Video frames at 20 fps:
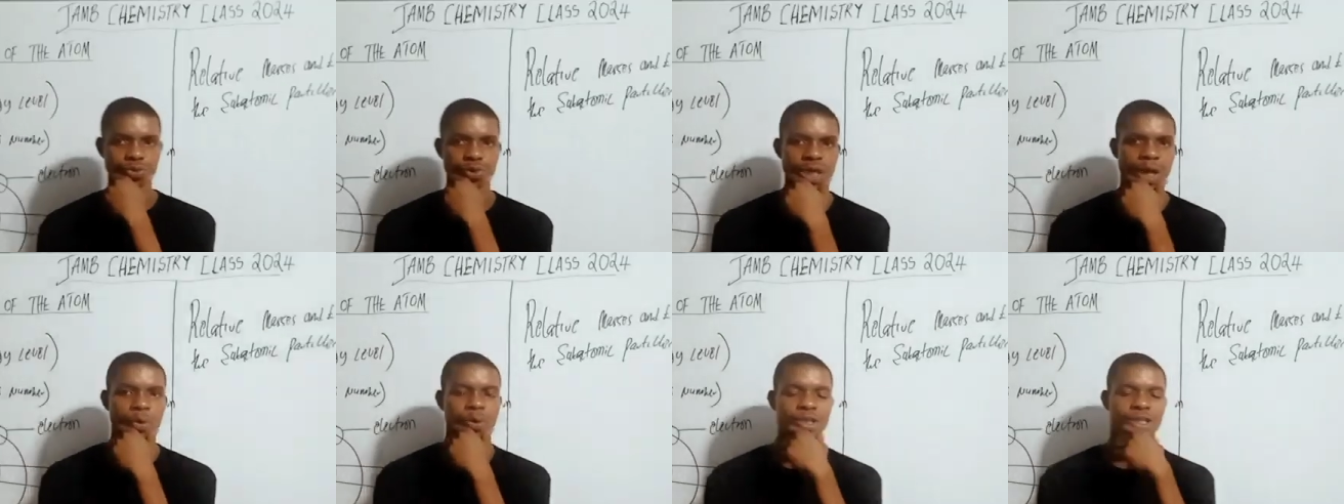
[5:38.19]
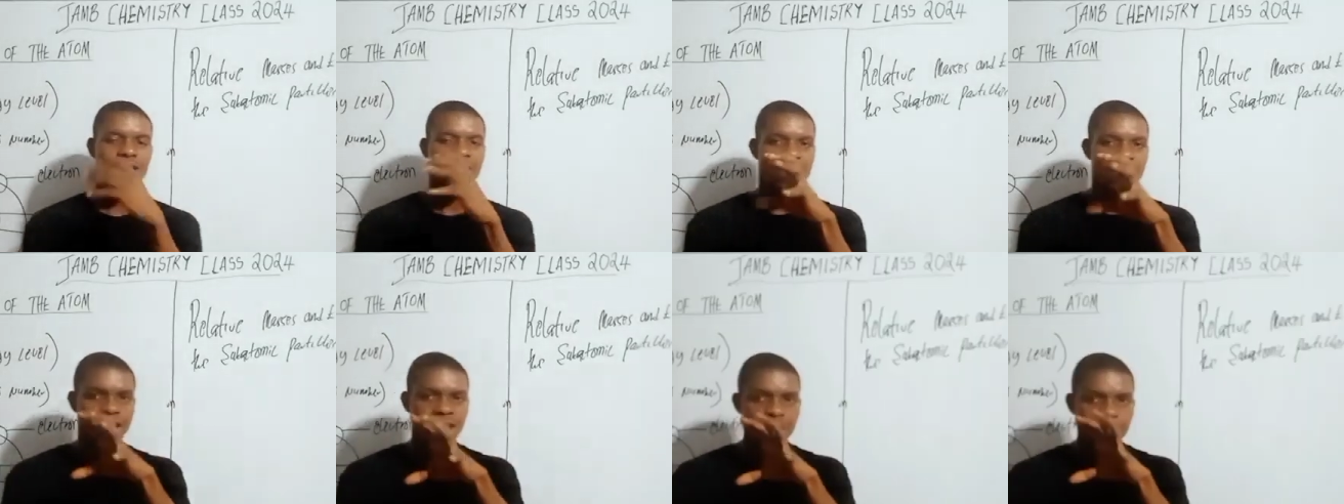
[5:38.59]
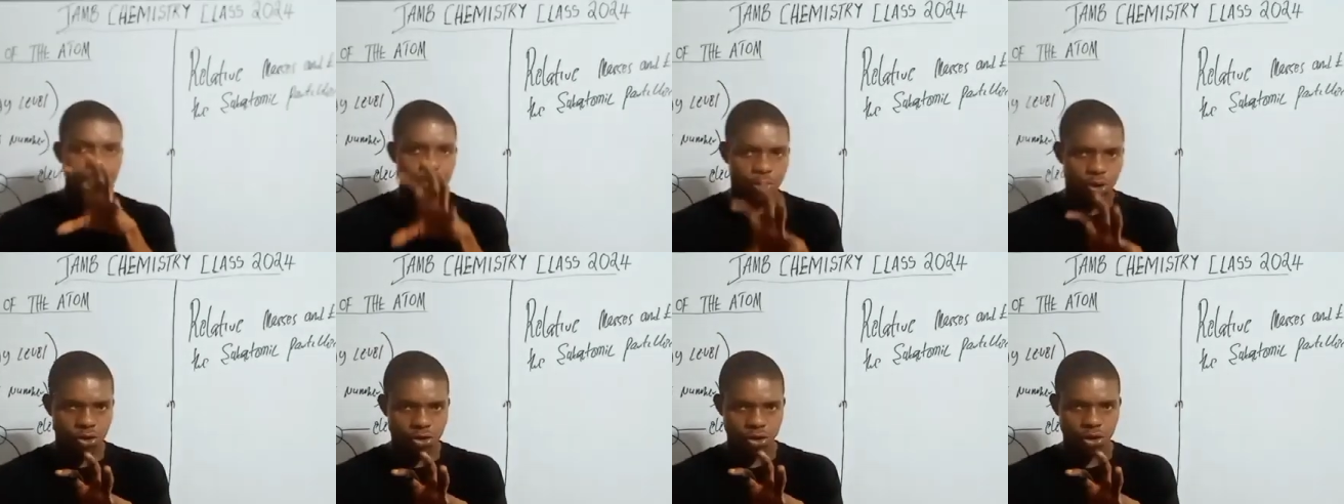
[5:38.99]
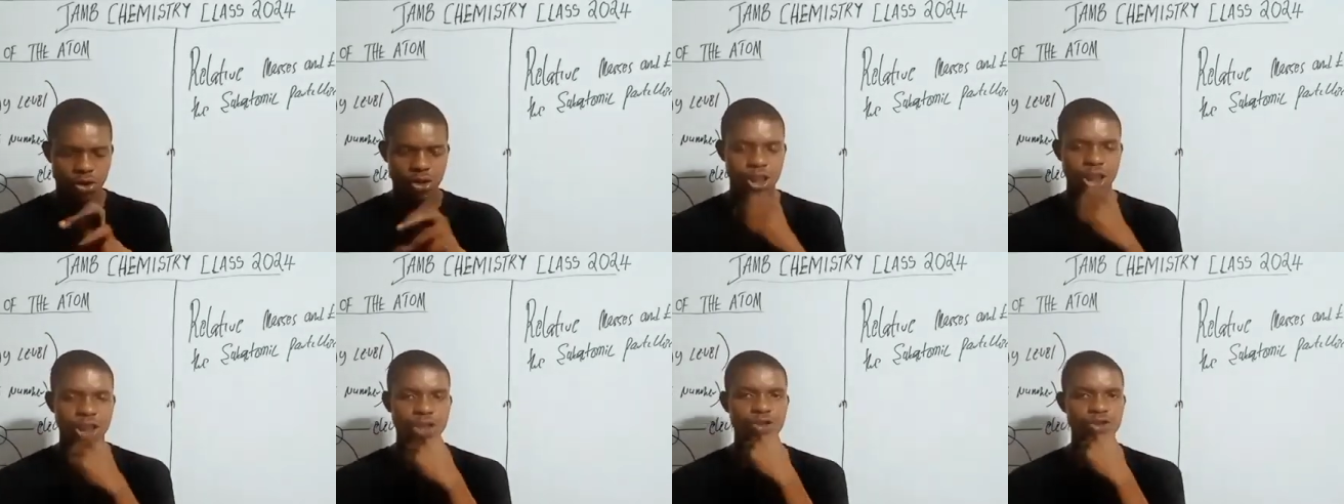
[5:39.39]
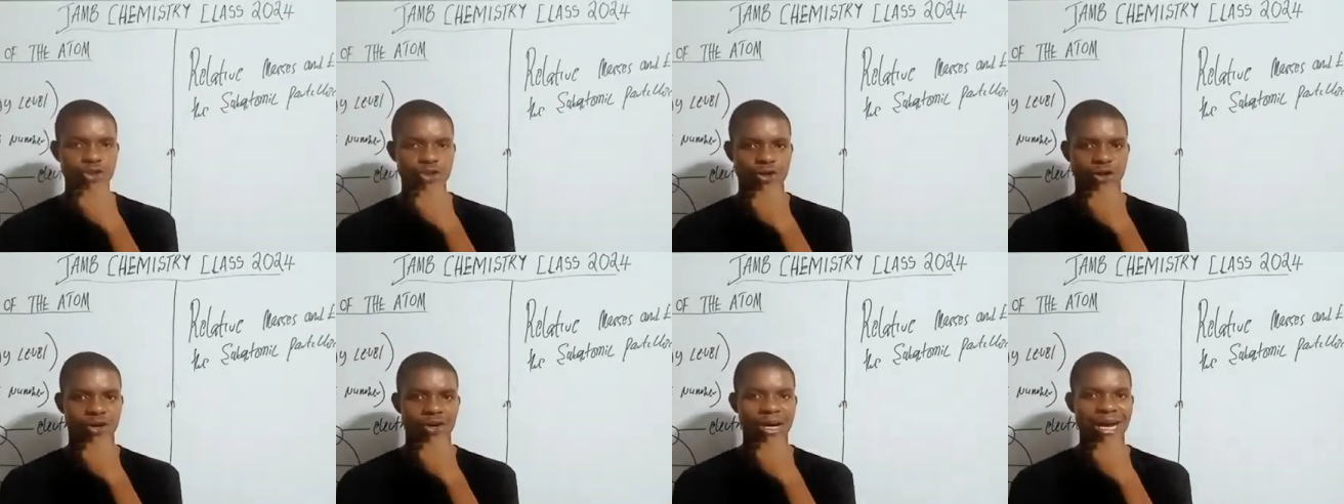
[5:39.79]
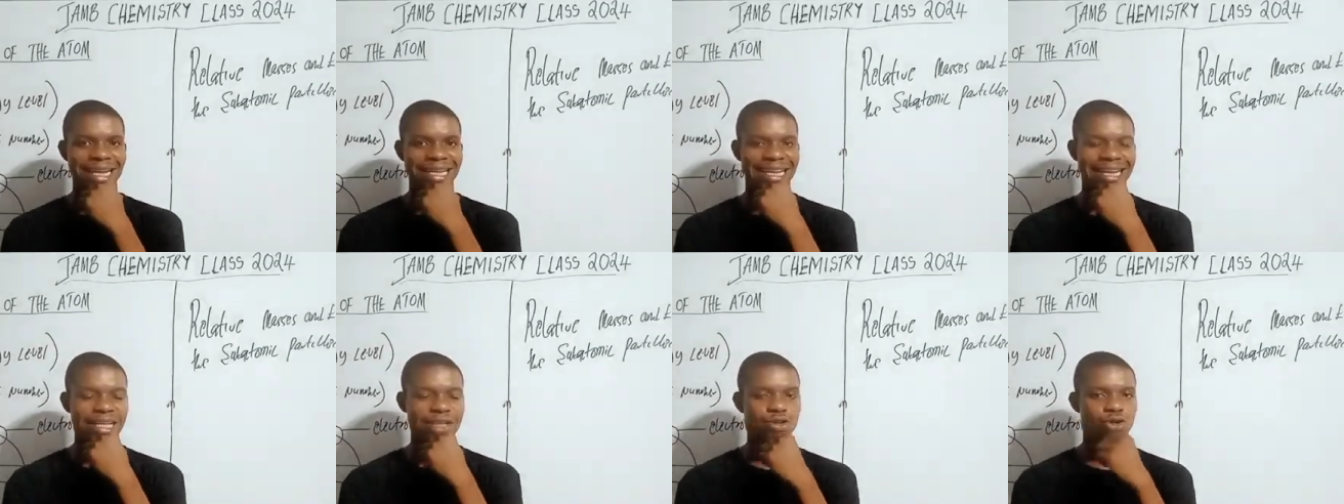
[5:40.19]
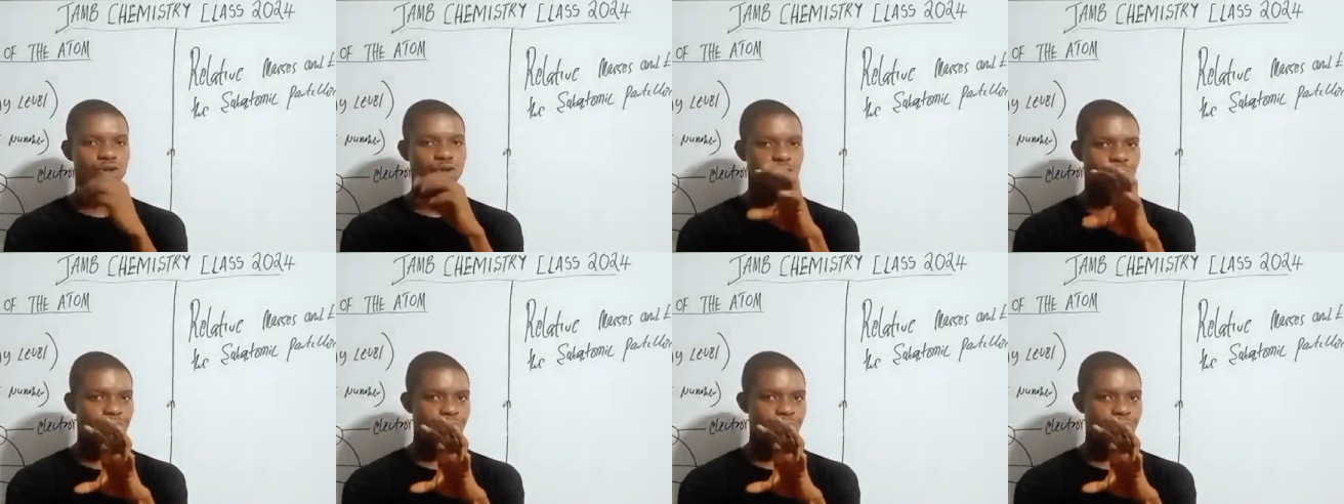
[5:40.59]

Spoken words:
which are what the proton, the neutron, and the electron.